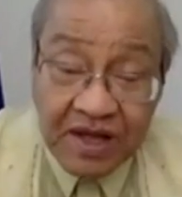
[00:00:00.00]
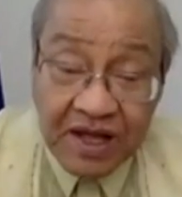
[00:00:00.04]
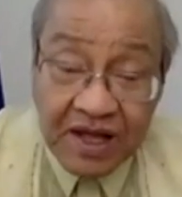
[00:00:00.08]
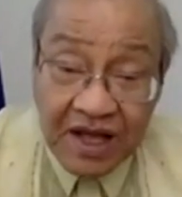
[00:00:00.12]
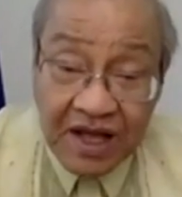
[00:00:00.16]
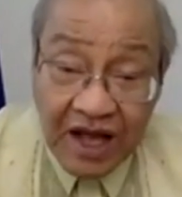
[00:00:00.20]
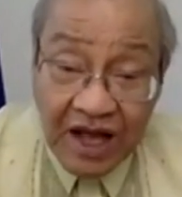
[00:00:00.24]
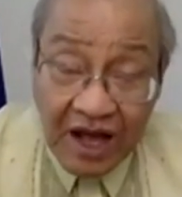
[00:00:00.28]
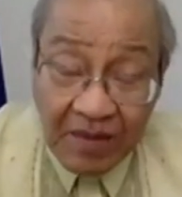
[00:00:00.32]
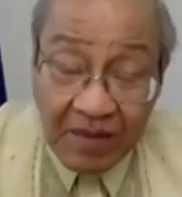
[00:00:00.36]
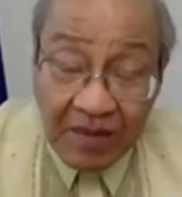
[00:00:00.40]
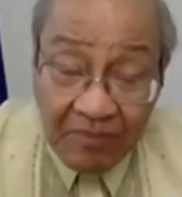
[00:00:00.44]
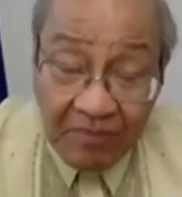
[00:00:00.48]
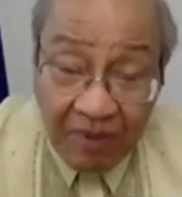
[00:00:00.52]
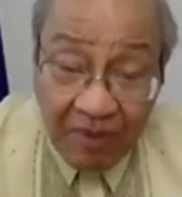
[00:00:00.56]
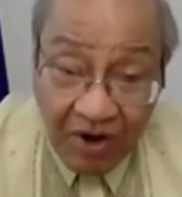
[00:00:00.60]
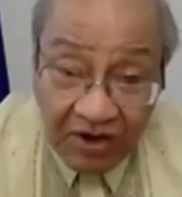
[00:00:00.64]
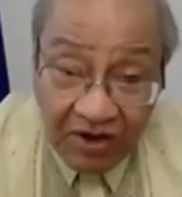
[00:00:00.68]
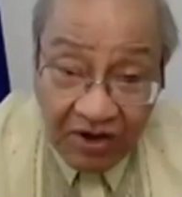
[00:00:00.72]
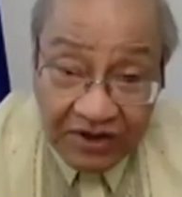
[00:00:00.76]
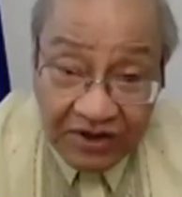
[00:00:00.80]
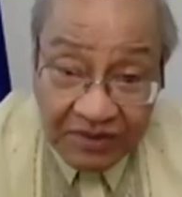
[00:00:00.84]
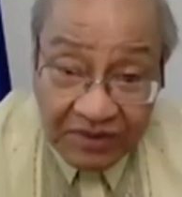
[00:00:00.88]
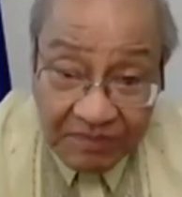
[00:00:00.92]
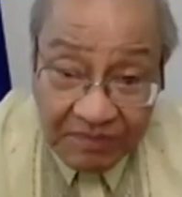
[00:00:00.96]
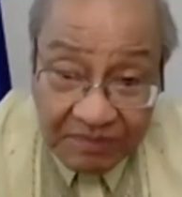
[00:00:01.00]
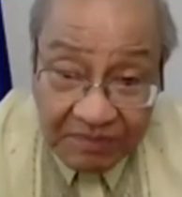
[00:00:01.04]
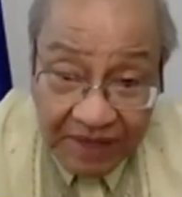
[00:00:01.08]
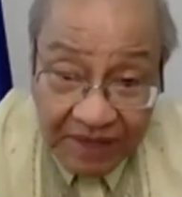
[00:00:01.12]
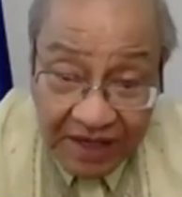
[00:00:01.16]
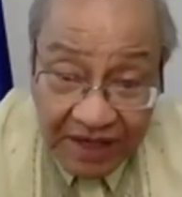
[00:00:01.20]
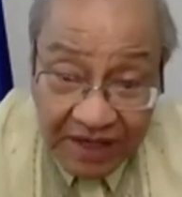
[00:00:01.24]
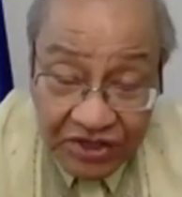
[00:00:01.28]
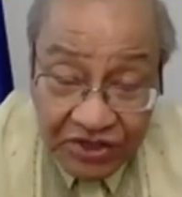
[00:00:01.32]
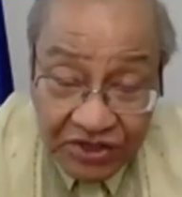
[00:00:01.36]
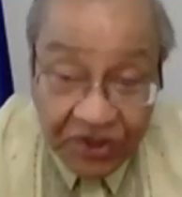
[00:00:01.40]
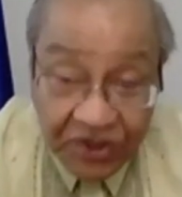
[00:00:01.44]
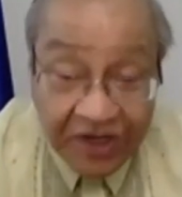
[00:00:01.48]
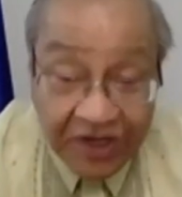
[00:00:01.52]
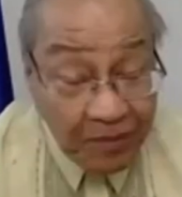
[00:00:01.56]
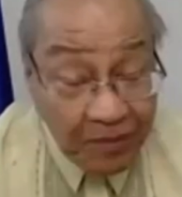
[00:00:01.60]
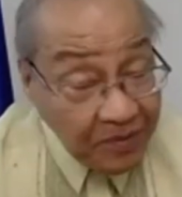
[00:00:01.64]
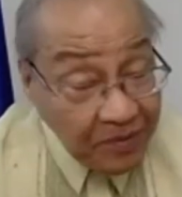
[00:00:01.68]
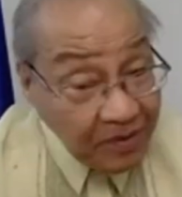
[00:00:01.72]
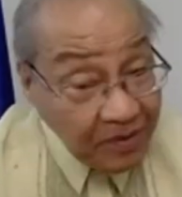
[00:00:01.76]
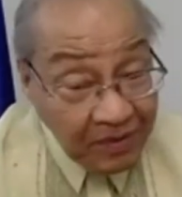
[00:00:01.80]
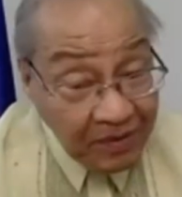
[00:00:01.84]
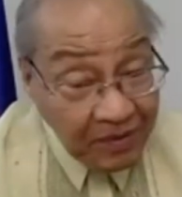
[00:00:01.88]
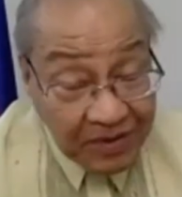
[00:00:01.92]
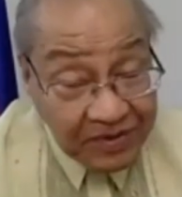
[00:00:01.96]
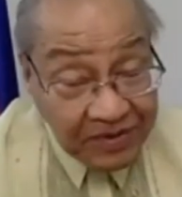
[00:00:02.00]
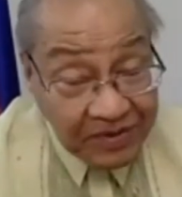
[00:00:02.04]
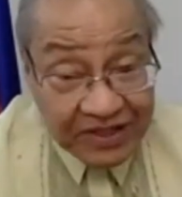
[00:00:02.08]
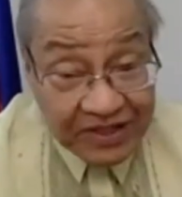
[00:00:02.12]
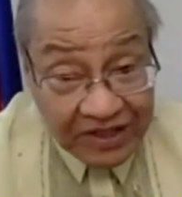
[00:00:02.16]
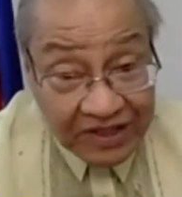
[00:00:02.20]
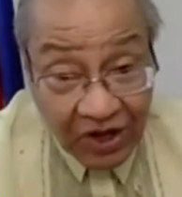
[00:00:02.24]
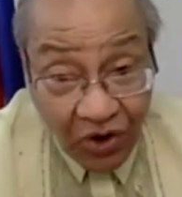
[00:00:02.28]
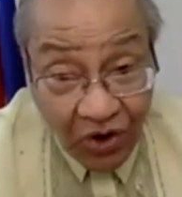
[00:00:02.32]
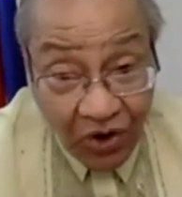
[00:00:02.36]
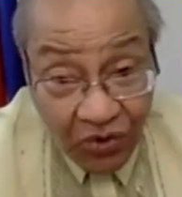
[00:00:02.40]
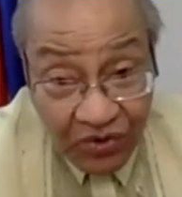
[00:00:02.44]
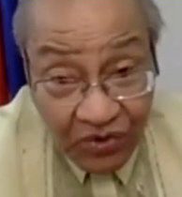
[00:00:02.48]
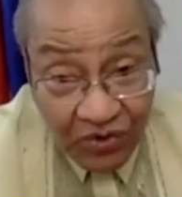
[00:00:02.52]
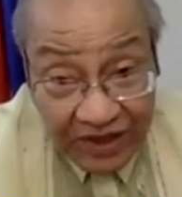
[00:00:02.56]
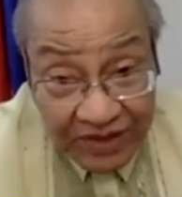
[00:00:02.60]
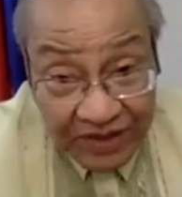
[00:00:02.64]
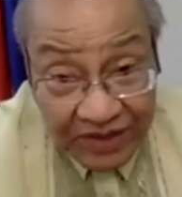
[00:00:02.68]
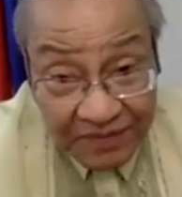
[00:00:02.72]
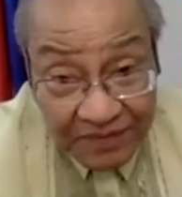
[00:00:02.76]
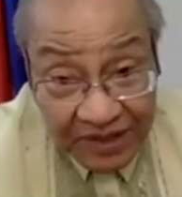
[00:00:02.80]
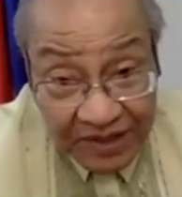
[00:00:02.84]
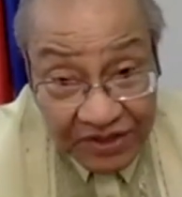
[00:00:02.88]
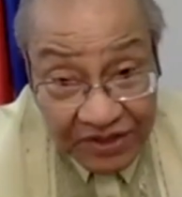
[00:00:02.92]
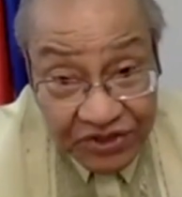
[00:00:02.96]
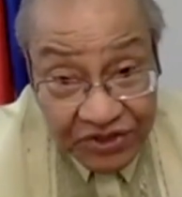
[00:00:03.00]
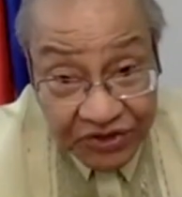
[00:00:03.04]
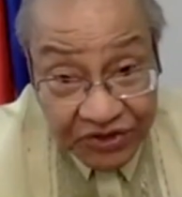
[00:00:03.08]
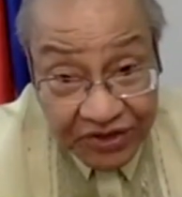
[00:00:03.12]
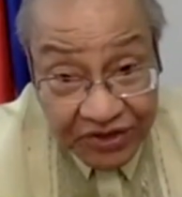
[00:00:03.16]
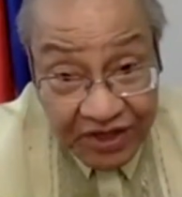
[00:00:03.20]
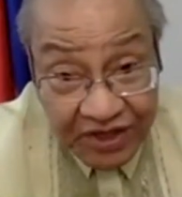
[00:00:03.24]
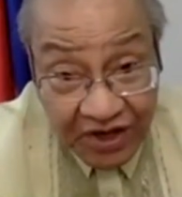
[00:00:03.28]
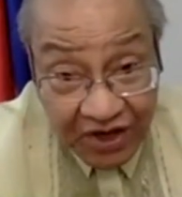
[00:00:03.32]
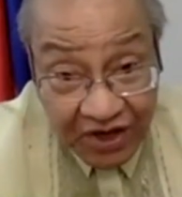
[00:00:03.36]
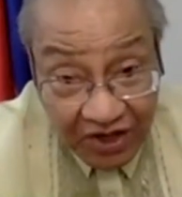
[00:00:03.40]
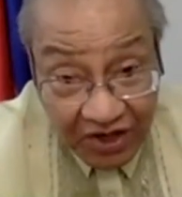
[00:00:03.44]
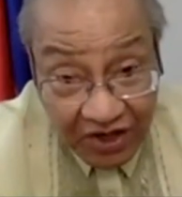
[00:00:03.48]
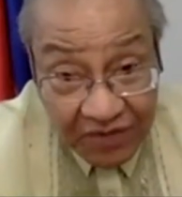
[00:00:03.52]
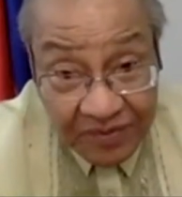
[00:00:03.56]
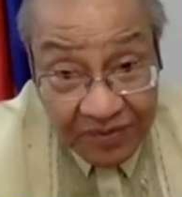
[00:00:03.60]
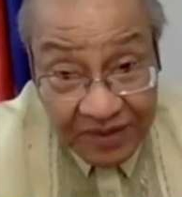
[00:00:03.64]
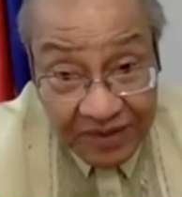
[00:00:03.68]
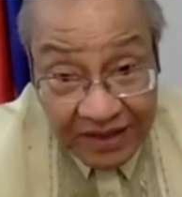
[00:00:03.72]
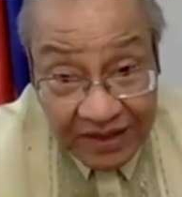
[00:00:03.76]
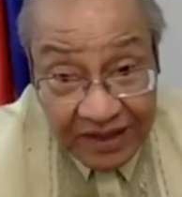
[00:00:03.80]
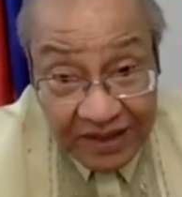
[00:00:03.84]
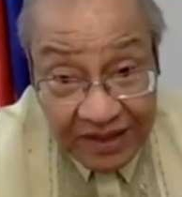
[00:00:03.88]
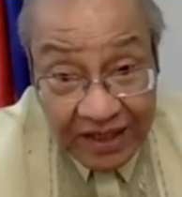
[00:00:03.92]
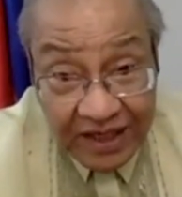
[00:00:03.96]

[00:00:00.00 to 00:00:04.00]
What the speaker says: among the major, maybe the only major economy